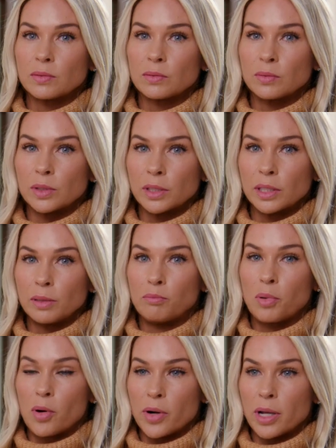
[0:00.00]
really
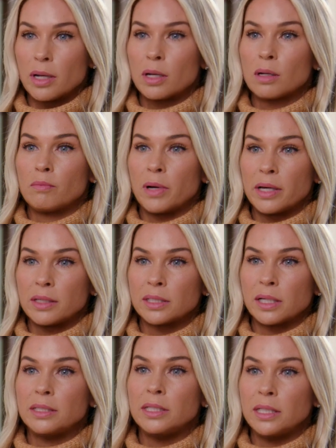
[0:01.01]
burdened by
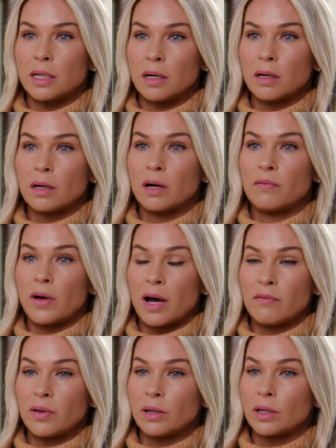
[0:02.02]
this idea of
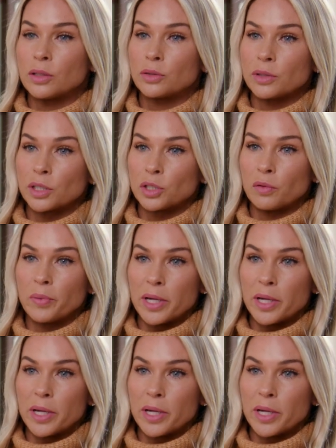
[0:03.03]
having a traditional